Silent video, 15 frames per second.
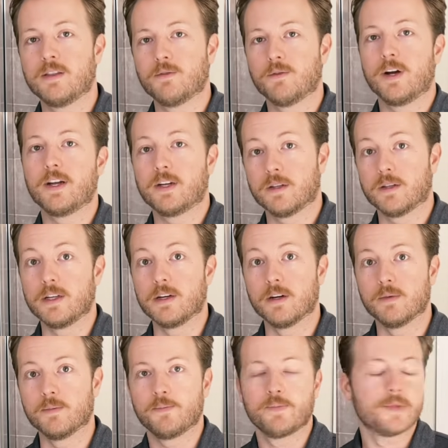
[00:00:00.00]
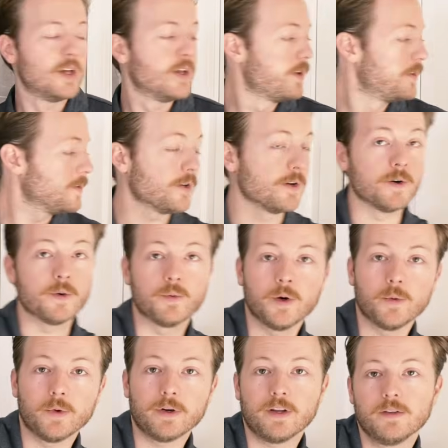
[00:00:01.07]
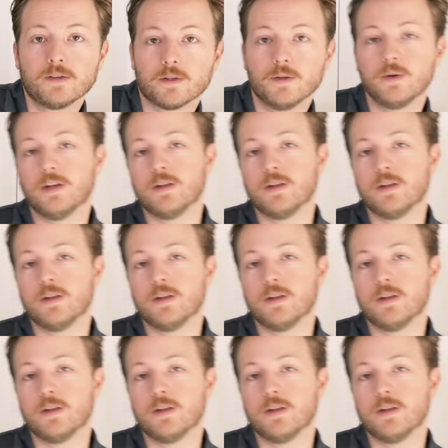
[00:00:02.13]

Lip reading: the right cleaner. So what we're going to do